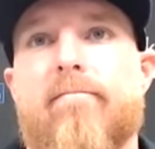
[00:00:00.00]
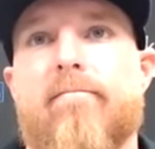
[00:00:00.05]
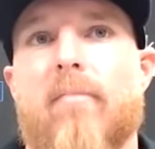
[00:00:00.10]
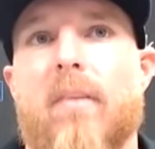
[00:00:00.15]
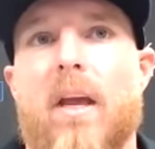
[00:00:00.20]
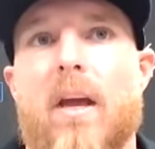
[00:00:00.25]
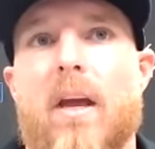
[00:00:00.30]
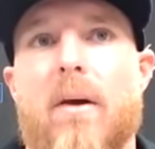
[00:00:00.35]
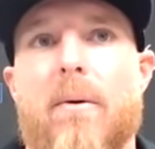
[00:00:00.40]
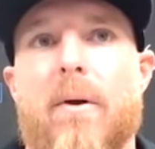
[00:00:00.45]

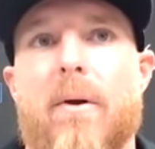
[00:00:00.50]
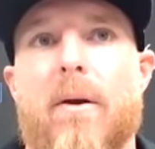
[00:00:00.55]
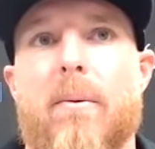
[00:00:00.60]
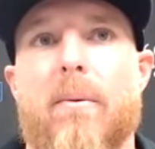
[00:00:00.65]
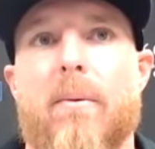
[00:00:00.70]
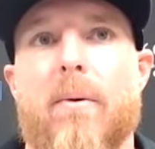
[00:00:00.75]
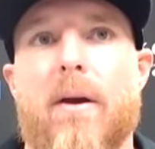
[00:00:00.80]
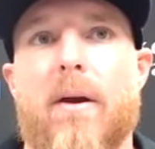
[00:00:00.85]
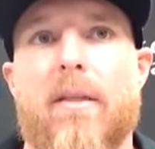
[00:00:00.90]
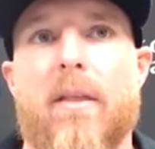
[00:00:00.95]
yeah,
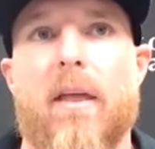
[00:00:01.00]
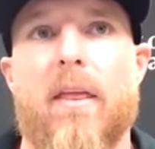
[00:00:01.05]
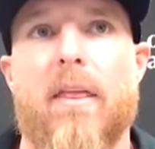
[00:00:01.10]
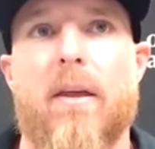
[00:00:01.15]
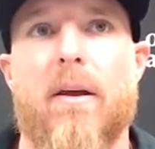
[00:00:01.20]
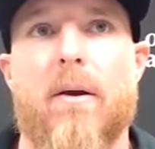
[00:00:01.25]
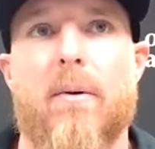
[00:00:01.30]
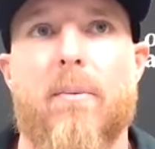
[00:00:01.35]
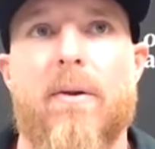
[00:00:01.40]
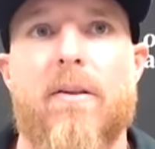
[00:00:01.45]

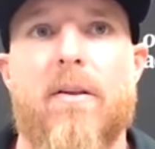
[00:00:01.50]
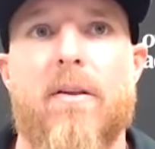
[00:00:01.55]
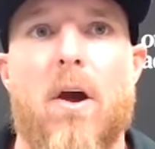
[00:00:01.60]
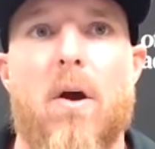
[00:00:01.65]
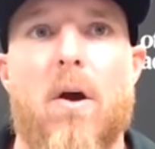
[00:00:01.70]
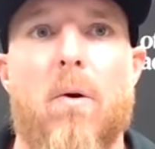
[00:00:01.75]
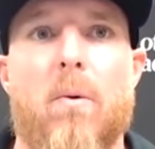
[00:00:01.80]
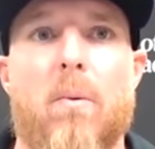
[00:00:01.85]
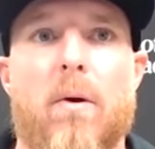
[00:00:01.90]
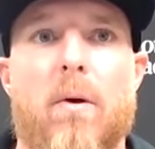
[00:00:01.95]
we
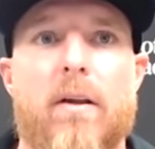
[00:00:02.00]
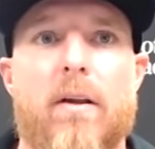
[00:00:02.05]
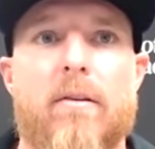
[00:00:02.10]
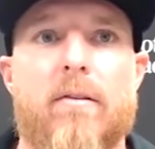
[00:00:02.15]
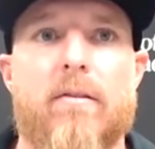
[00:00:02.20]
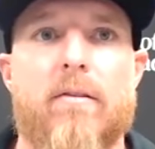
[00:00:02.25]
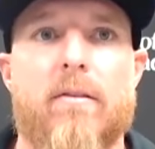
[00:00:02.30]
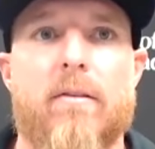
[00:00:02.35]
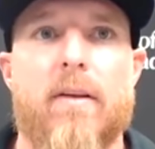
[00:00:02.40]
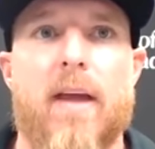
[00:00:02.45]
know
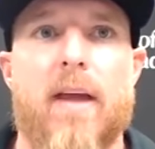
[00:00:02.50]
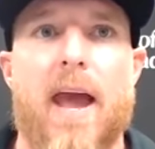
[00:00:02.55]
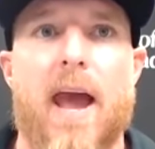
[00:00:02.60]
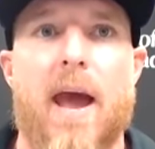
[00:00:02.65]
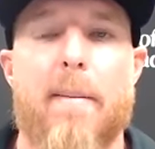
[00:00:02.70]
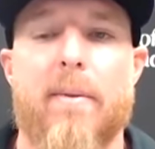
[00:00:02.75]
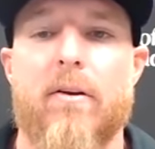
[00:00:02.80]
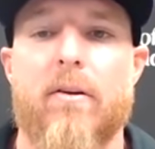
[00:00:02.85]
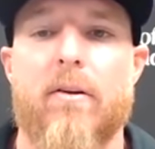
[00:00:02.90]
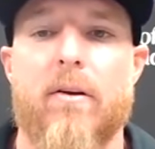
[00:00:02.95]
what's
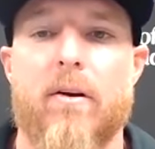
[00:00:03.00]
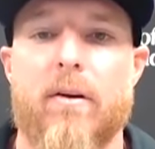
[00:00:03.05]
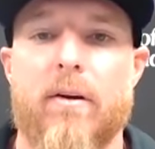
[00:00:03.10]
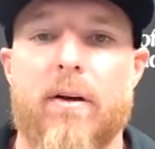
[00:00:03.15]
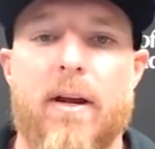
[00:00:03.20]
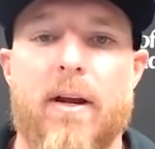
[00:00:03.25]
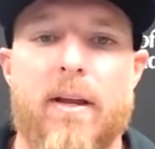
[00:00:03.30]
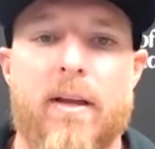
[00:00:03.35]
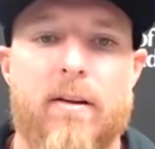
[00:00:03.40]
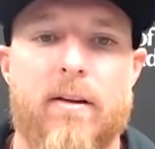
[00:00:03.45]
happened
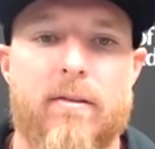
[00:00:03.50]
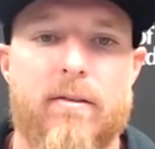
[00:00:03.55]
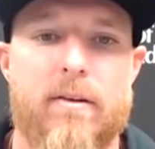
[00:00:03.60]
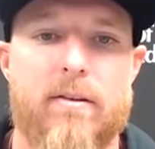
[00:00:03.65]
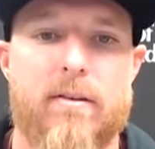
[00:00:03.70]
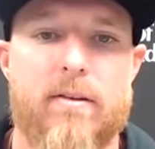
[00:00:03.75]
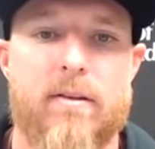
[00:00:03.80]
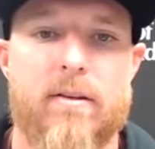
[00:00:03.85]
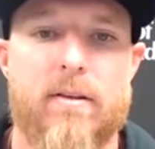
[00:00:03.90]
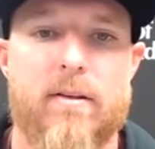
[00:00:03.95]
already in the
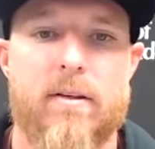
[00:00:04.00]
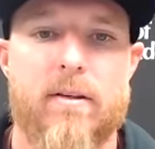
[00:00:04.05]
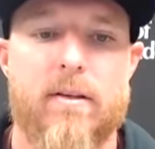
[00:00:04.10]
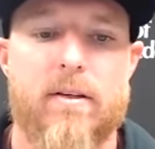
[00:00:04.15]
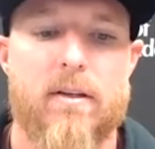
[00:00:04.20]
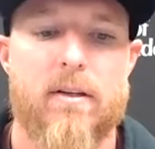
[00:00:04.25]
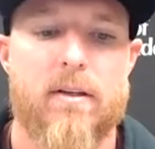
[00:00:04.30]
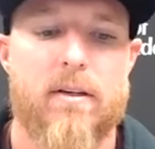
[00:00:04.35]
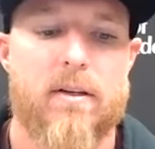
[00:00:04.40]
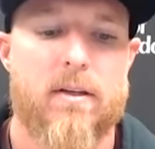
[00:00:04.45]
season.
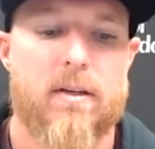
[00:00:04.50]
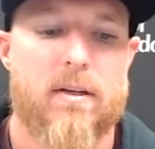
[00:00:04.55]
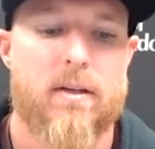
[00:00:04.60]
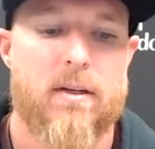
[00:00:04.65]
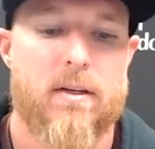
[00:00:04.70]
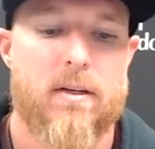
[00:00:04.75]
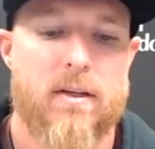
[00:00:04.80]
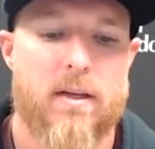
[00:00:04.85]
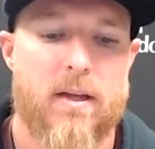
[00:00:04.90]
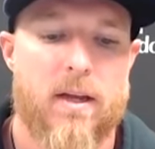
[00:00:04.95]

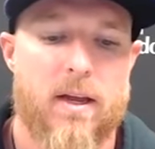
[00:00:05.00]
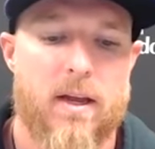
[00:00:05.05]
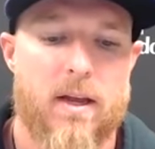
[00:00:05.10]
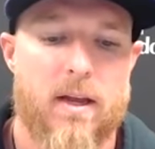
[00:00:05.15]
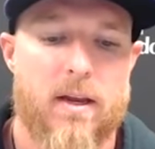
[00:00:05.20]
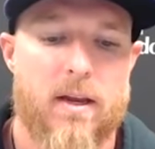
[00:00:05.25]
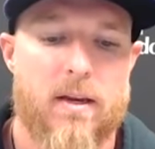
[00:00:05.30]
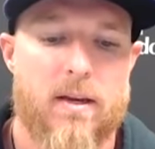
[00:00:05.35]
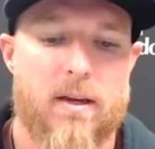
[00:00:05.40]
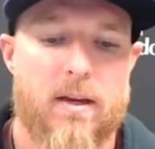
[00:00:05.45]

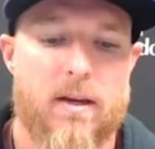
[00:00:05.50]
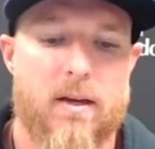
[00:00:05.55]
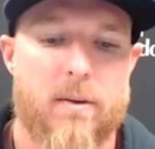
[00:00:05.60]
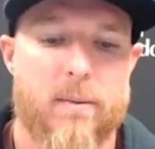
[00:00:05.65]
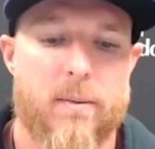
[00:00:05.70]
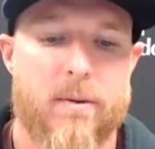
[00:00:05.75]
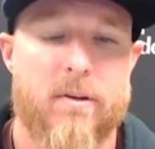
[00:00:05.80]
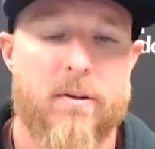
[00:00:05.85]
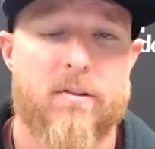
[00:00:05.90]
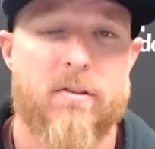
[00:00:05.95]
And
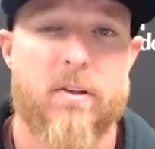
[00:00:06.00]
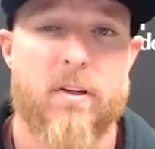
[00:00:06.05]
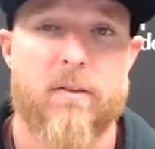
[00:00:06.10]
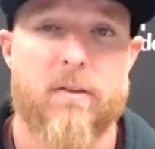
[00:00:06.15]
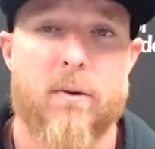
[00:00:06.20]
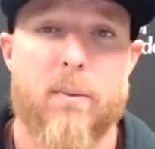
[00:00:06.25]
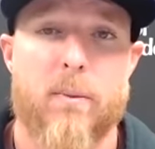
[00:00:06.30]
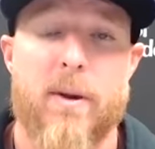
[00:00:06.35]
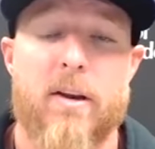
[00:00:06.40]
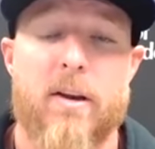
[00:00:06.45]
we're just looking
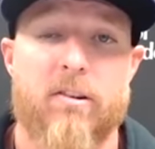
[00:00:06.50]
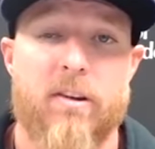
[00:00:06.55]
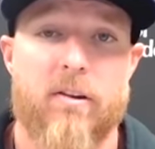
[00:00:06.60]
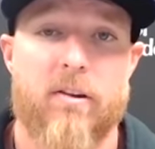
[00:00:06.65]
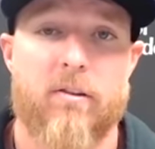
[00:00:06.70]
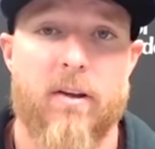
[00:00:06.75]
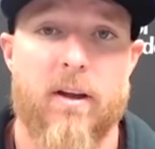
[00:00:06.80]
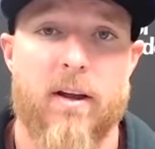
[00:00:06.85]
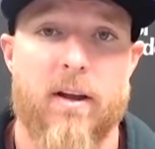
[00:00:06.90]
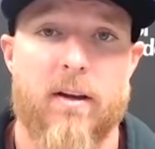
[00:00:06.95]
for a way to
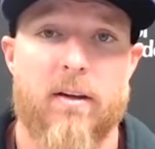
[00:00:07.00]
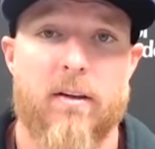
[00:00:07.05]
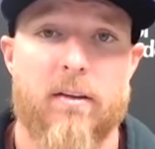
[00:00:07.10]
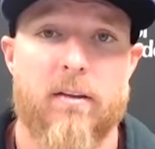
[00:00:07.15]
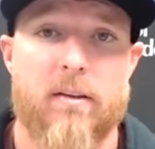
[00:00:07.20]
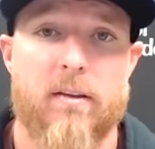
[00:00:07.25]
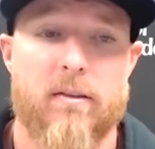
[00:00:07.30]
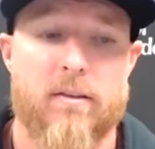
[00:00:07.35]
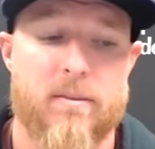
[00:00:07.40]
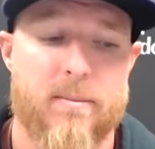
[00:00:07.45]
change that.
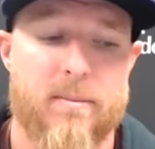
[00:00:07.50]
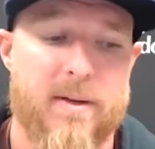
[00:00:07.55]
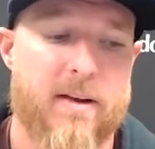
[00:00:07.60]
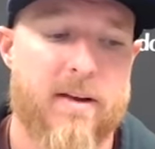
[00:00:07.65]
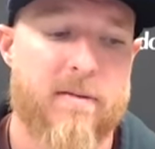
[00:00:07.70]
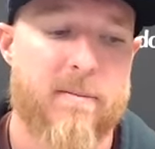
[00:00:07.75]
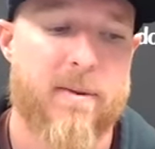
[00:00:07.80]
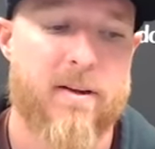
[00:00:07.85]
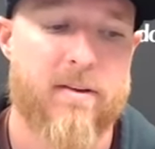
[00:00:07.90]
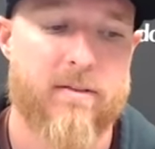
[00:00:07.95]
Cause I mean,
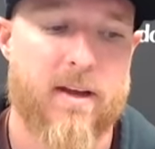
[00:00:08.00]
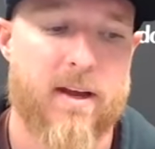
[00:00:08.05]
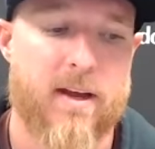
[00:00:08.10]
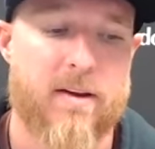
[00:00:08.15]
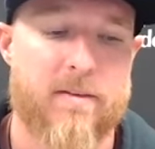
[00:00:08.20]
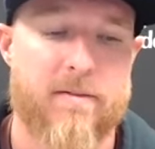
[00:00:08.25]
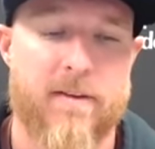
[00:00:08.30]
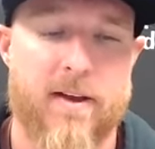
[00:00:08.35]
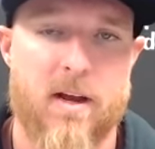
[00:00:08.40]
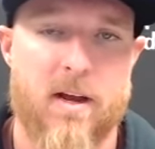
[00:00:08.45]
everybody's kind
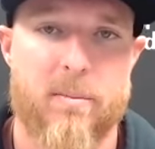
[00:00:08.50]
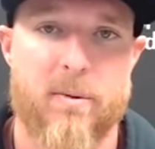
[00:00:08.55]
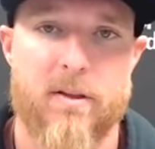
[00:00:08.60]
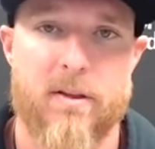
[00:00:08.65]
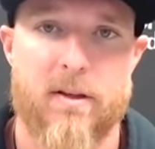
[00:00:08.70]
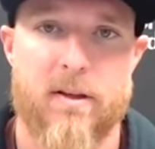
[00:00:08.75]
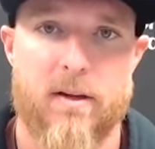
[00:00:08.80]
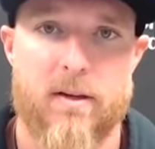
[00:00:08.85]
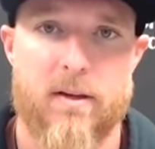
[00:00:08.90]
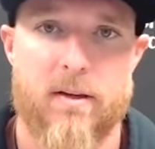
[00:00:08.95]
of fed up
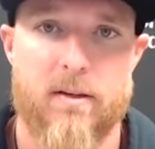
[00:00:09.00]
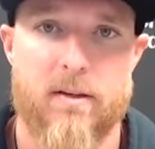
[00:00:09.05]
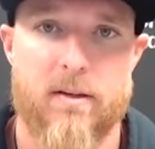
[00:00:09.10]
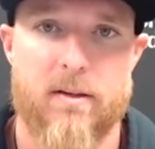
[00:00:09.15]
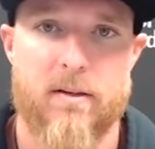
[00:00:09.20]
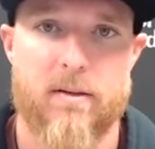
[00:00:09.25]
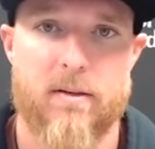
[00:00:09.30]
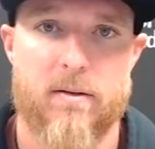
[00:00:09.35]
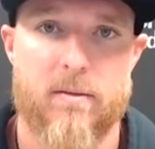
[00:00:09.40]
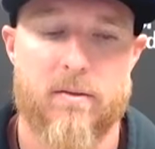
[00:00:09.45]
with it.
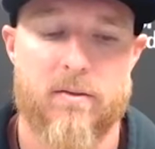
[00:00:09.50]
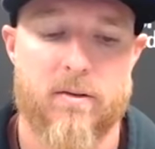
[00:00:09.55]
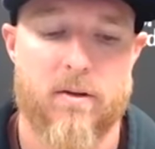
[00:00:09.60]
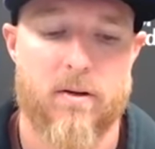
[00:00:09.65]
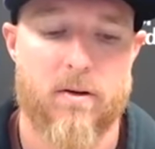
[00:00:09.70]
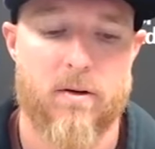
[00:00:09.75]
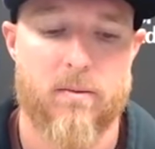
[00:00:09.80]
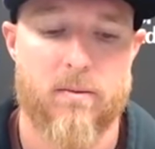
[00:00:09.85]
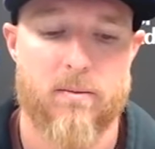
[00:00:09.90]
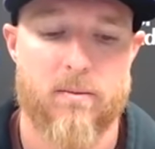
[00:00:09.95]

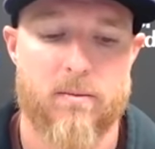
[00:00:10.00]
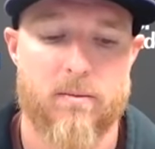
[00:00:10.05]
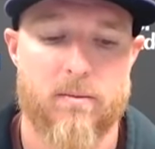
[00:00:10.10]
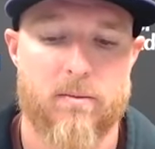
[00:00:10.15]
So,